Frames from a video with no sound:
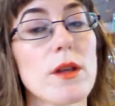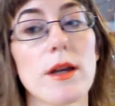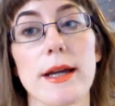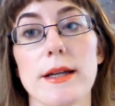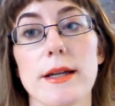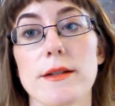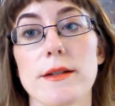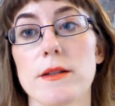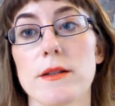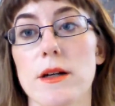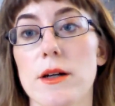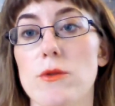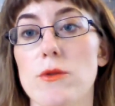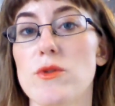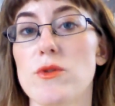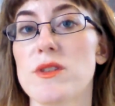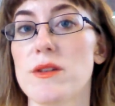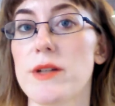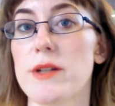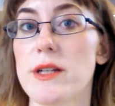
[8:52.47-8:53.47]
And I
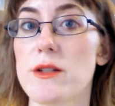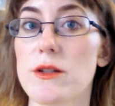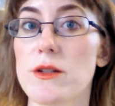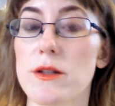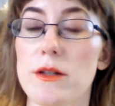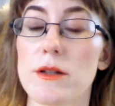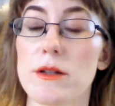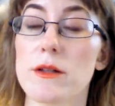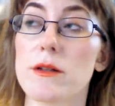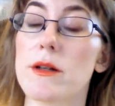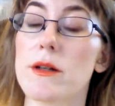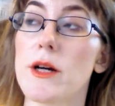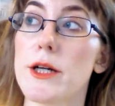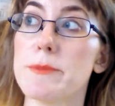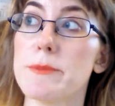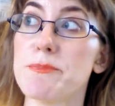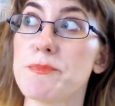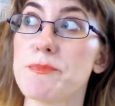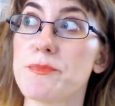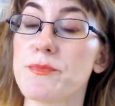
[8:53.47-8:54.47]
also need to
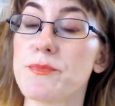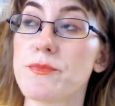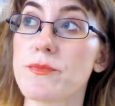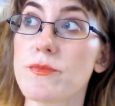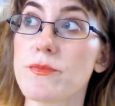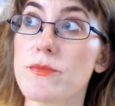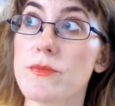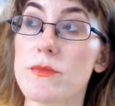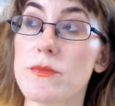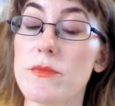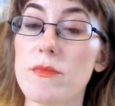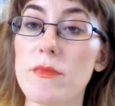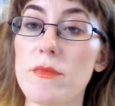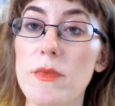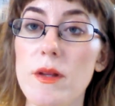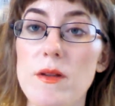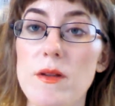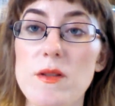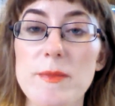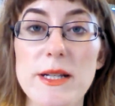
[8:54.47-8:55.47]

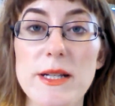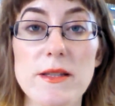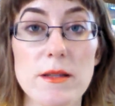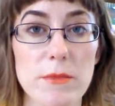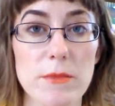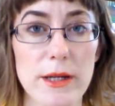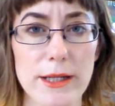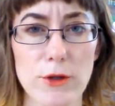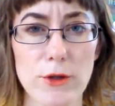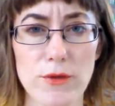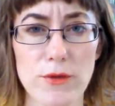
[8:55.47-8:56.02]
spend some money